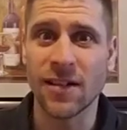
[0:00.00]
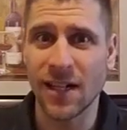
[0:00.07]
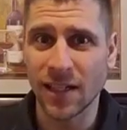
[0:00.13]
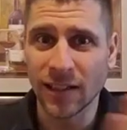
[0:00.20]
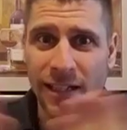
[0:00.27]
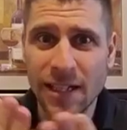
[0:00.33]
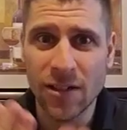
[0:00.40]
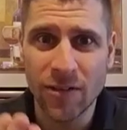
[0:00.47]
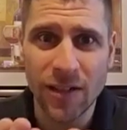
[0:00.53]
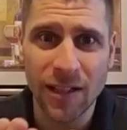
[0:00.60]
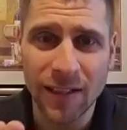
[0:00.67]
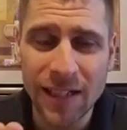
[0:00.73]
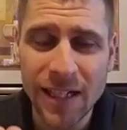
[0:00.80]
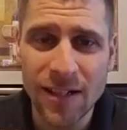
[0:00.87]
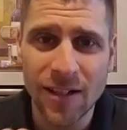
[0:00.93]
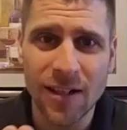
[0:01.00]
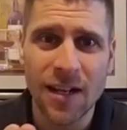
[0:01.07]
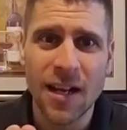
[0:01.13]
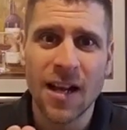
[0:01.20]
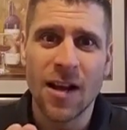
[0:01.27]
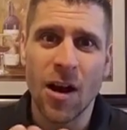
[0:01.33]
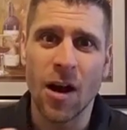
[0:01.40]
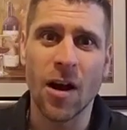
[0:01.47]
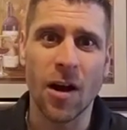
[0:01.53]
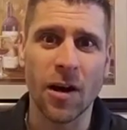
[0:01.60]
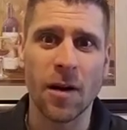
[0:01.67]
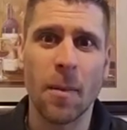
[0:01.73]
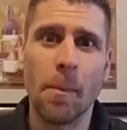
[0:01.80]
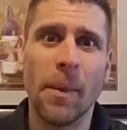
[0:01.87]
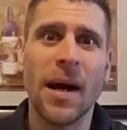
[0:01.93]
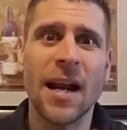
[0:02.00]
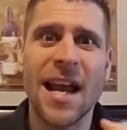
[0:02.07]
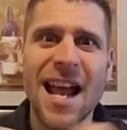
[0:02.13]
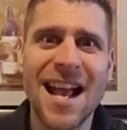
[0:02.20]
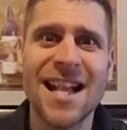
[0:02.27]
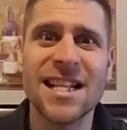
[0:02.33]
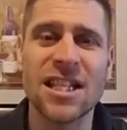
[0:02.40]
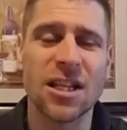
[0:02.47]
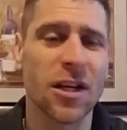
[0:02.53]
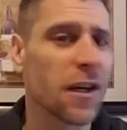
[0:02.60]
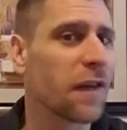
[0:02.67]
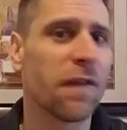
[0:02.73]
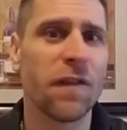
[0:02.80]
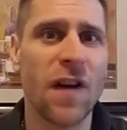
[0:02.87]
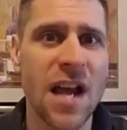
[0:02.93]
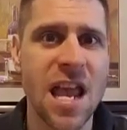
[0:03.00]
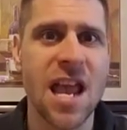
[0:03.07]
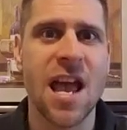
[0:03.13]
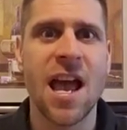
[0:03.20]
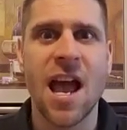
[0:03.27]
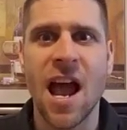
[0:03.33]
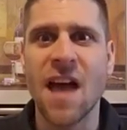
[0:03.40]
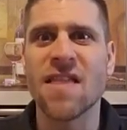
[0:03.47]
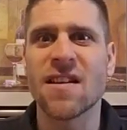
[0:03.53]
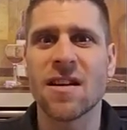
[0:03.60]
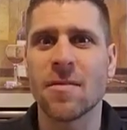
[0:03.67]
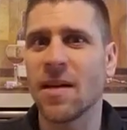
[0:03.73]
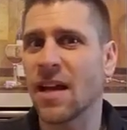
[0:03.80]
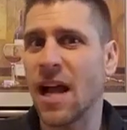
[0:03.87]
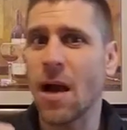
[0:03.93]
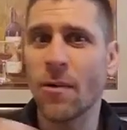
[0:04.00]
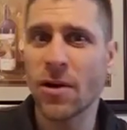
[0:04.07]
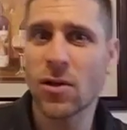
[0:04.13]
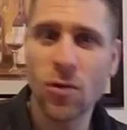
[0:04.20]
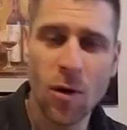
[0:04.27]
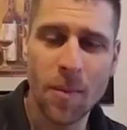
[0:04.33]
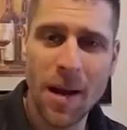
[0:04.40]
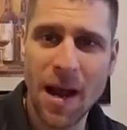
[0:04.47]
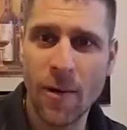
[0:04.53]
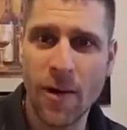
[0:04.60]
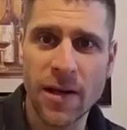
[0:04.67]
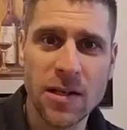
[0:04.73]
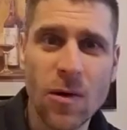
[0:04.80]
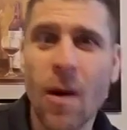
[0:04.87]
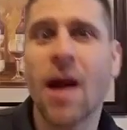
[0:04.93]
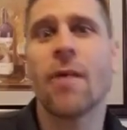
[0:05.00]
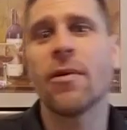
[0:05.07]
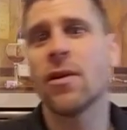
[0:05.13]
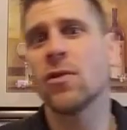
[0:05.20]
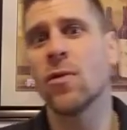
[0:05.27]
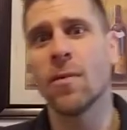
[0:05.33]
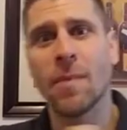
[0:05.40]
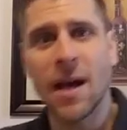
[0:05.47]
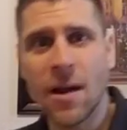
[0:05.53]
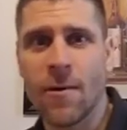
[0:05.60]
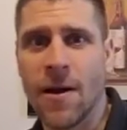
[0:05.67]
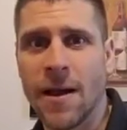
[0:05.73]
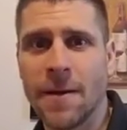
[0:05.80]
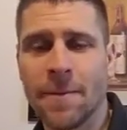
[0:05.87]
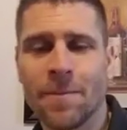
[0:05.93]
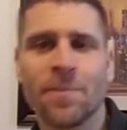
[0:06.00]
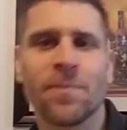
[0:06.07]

And a leader and a leader are, are going to butt heads, they're going to fight, and they're going to be like, I want to do it my way. No, I want to do it my way.